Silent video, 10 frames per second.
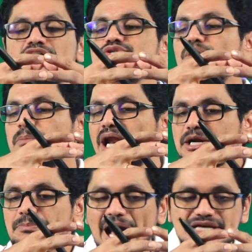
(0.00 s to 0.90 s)
So
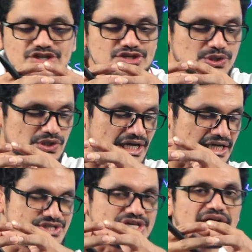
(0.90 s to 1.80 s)
blood passes through the
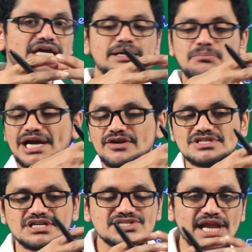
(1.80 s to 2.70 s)
concerned blood
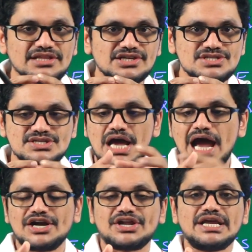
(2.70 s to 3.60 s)
vessels like this:
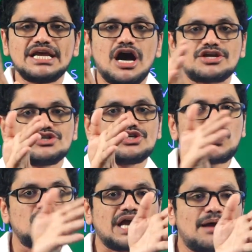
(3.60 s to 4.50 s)
artery,
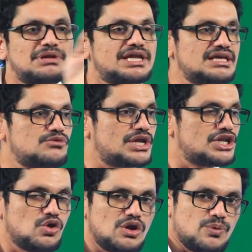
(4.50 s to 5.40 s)
arteriole, capillary,
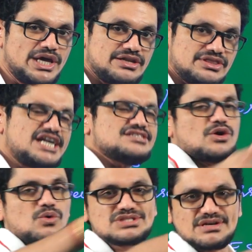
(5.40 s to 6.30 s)
venule, vein. That is the
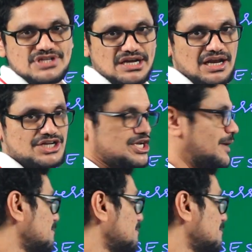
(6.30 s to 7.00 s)
course of circulation.